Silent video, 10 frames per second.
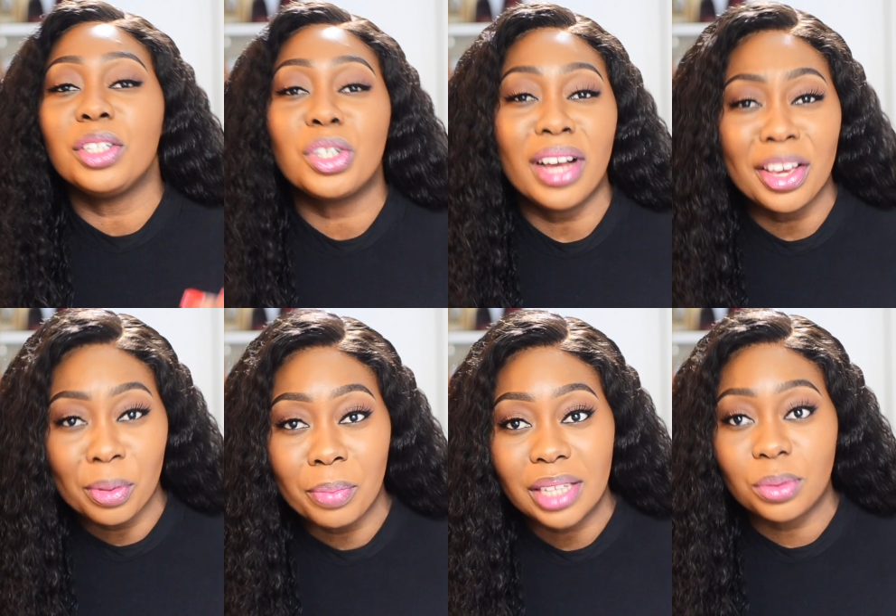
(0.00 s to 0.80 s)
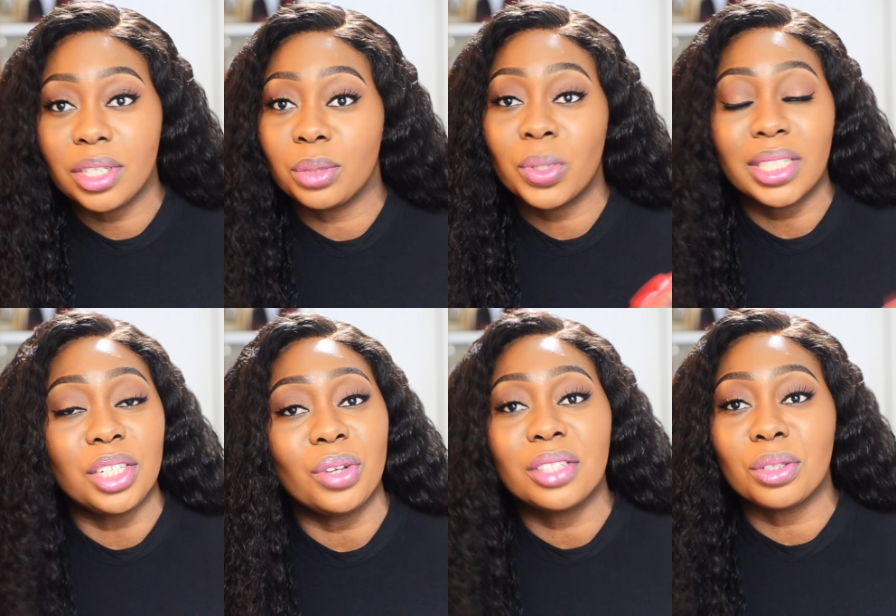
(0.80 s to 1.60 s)
try your best, which is what I
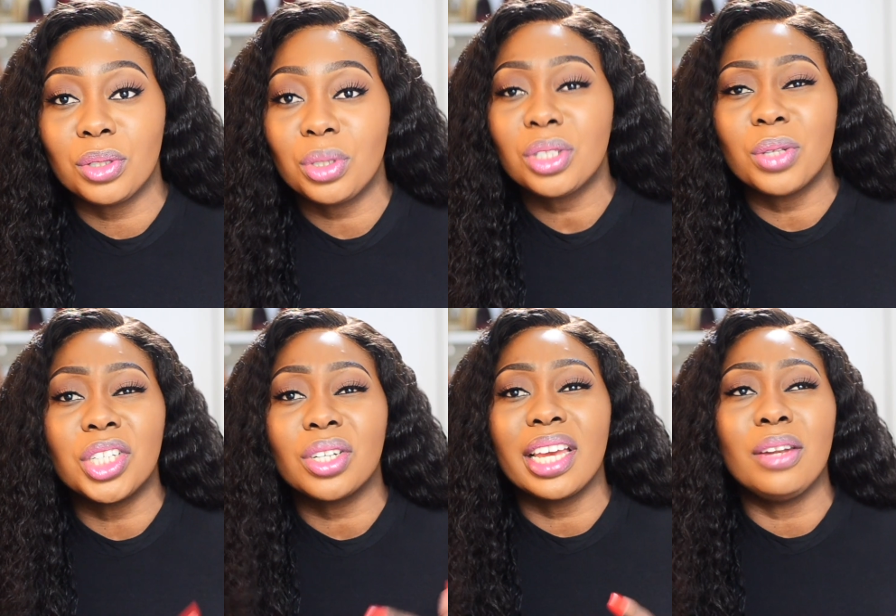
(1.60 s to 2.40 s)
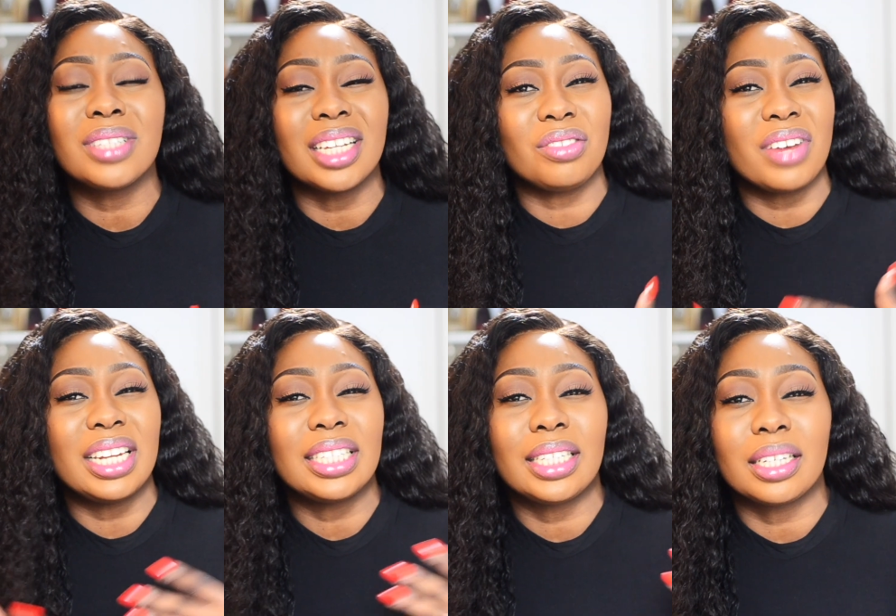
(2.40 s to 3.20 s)
try to do, just to ensure that it looks as
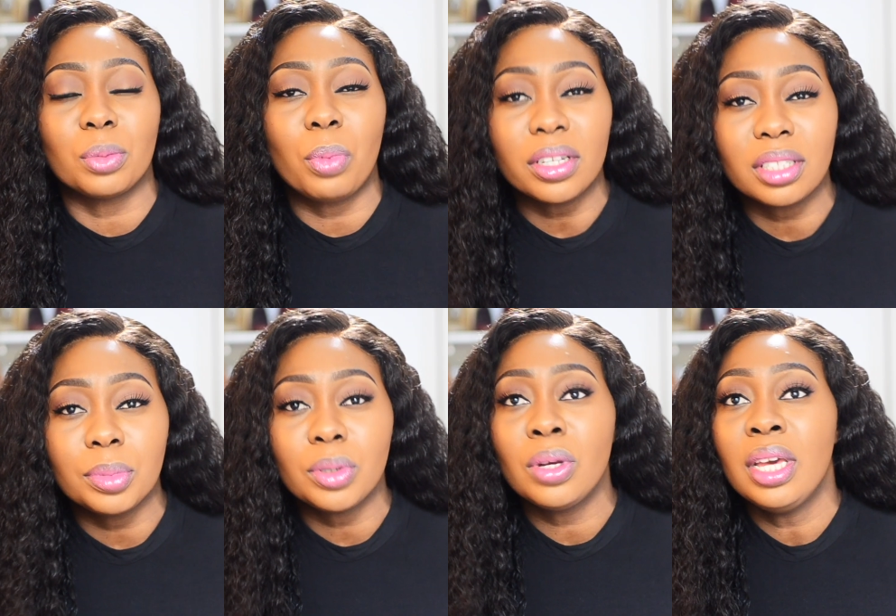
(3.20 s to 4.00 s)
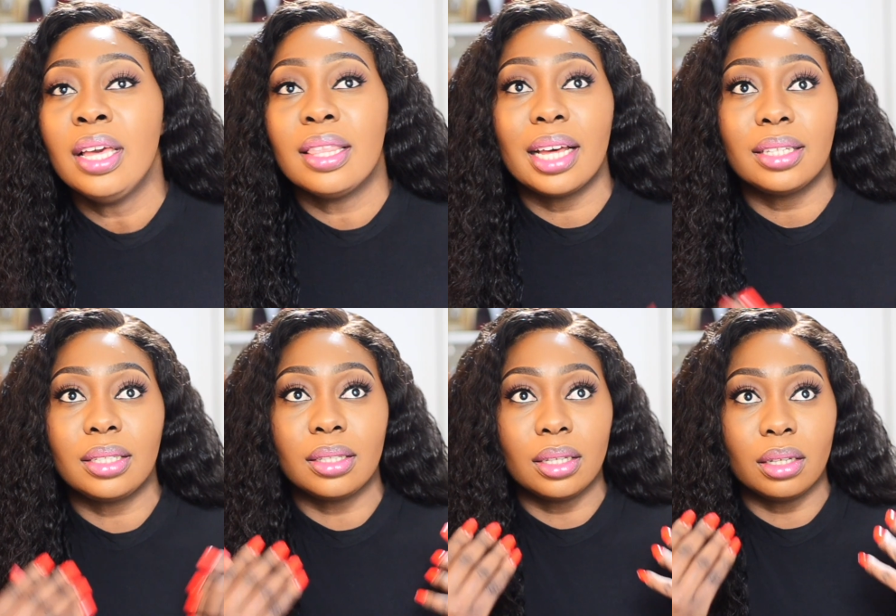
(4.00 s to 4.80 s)
realistic as possible, that to
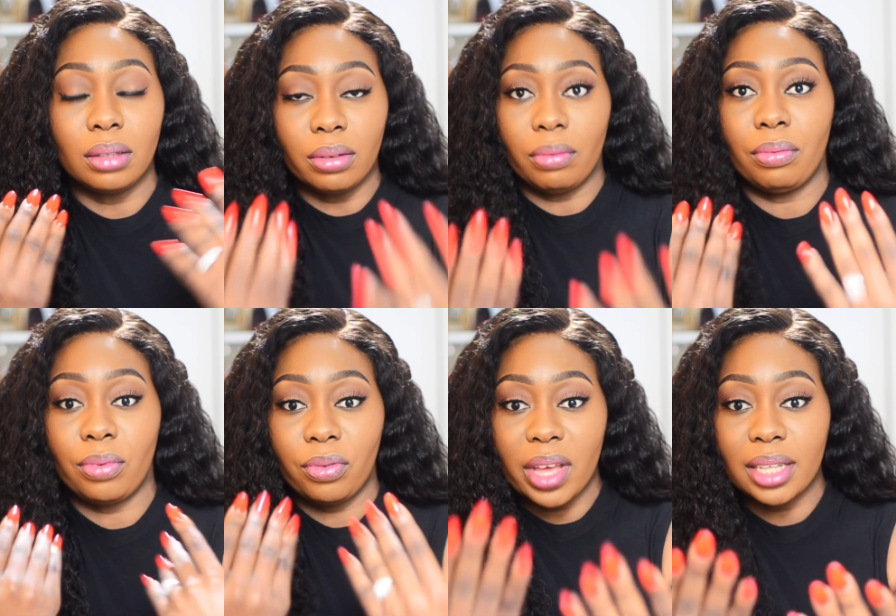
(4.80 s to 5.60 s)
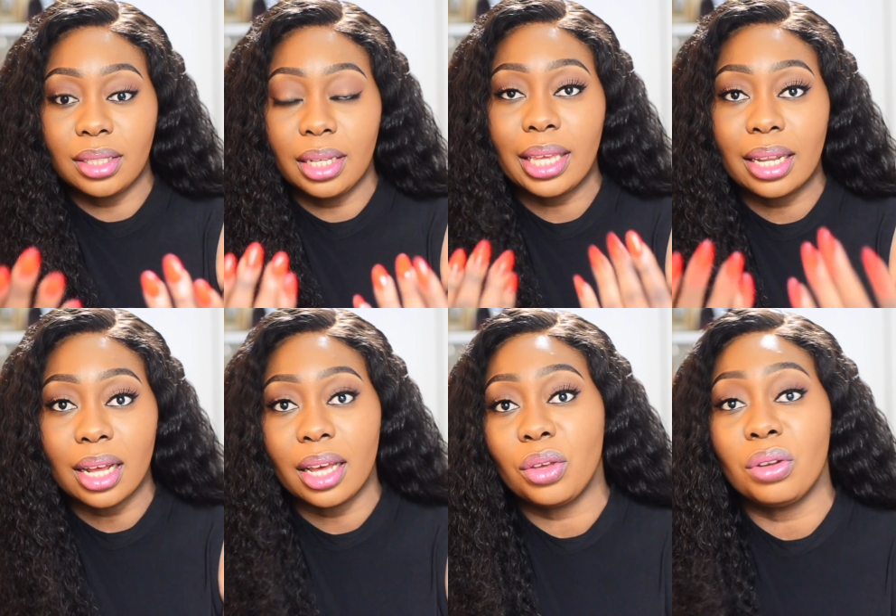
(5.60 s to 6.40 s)
the first naked
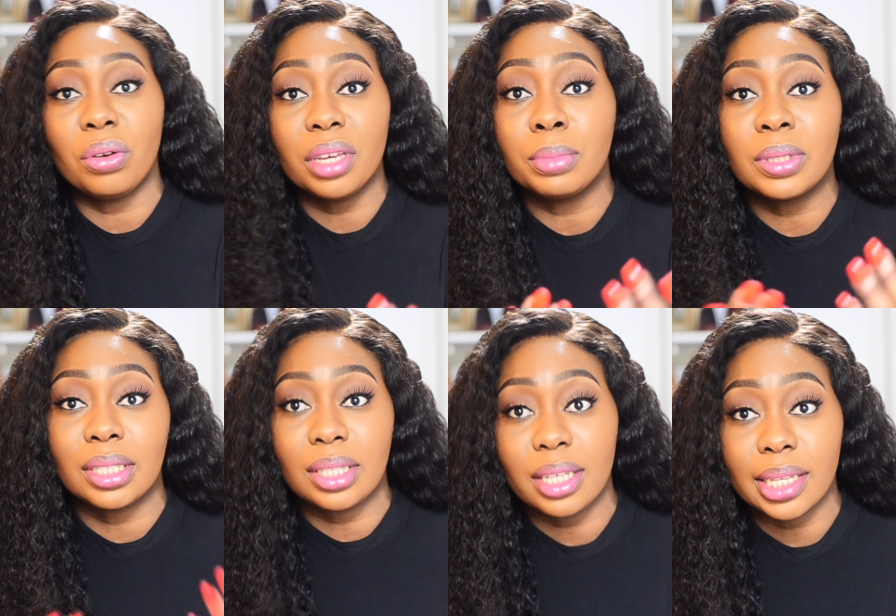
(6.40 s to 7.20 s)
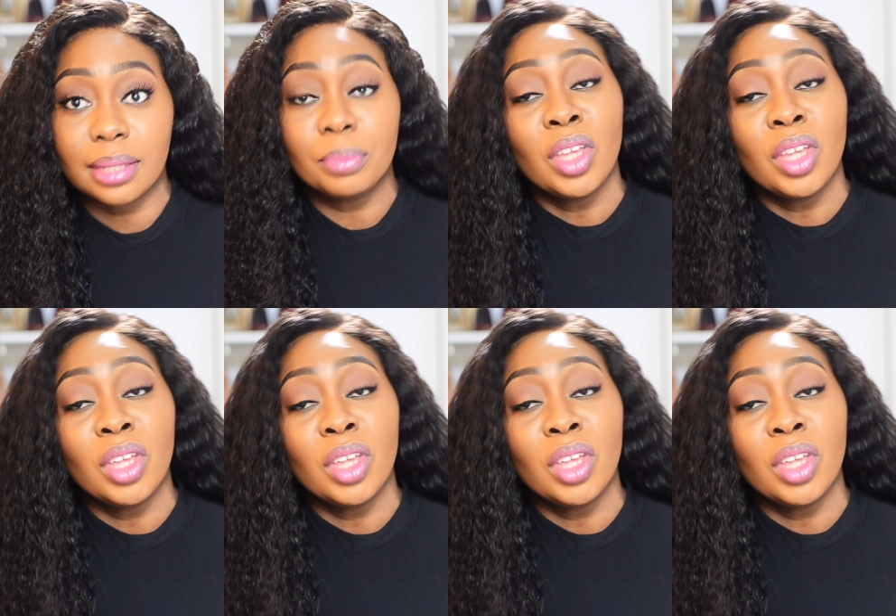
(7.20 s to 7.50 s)
eye you're not able to see it.